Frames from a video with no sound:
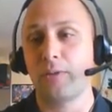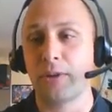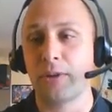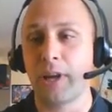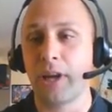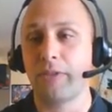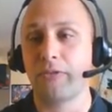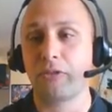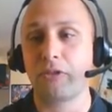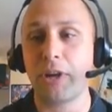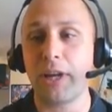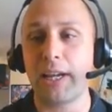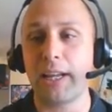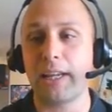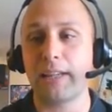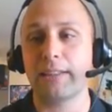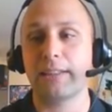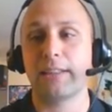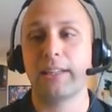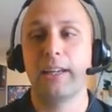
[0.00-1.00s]
You want to have
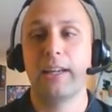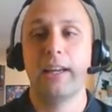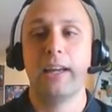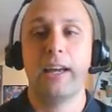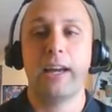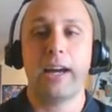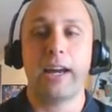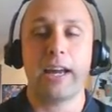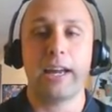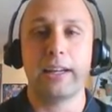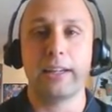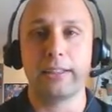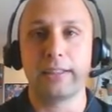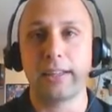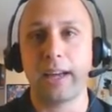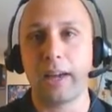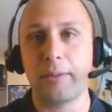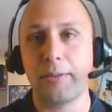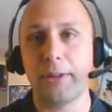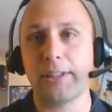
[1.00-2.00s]
readings and
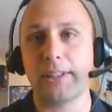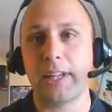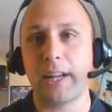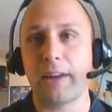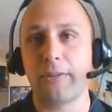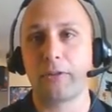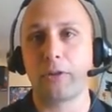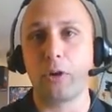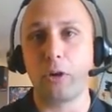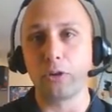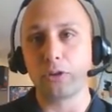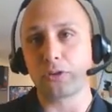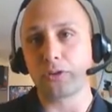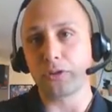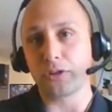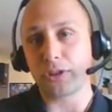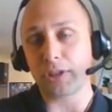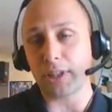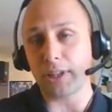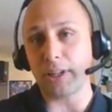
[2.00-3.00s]
assignments that have
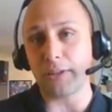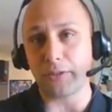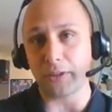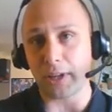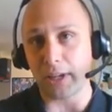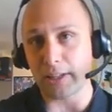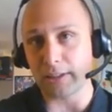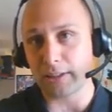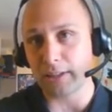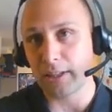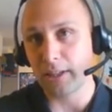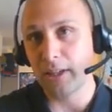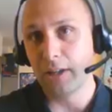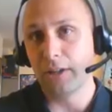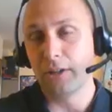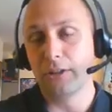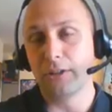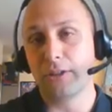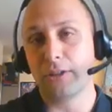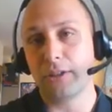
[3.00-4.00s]
cultural significance
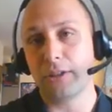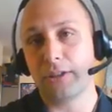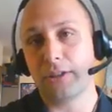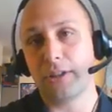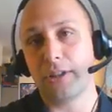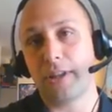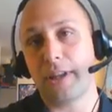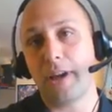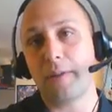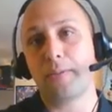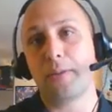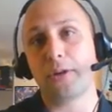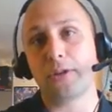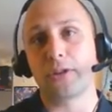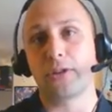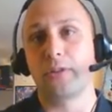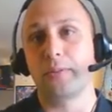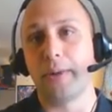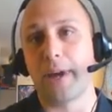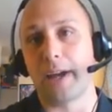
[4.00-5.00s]
to their
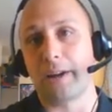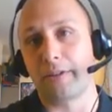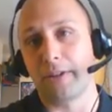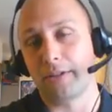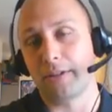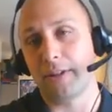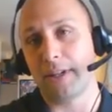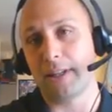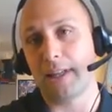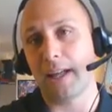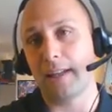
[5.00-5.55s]
personal background, right?